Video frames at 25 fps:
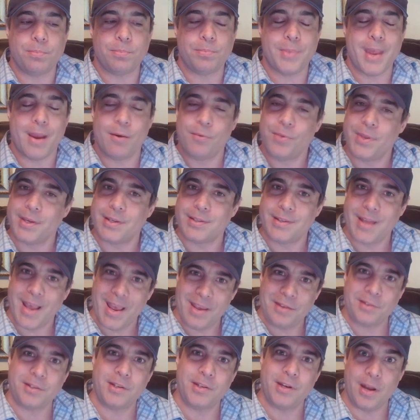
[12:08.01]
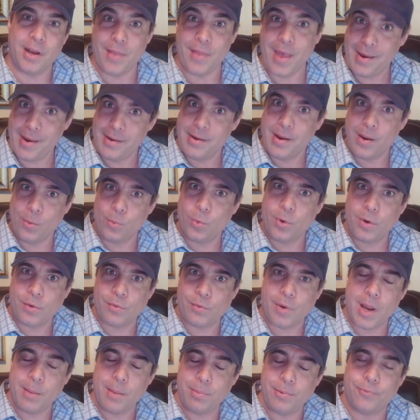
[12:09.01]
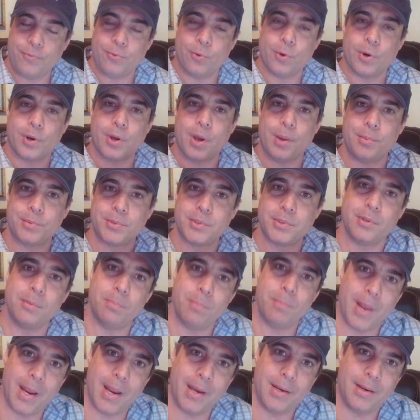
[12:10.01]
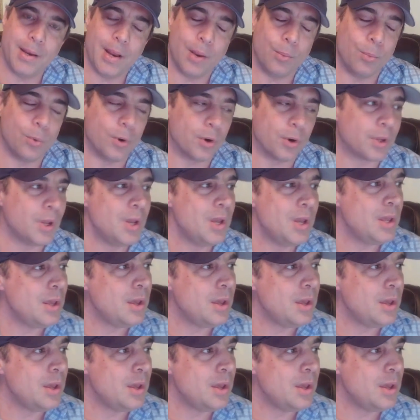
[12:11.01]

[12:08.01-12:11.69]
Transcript: everything's tested on that network, right? Before it comes to the main network.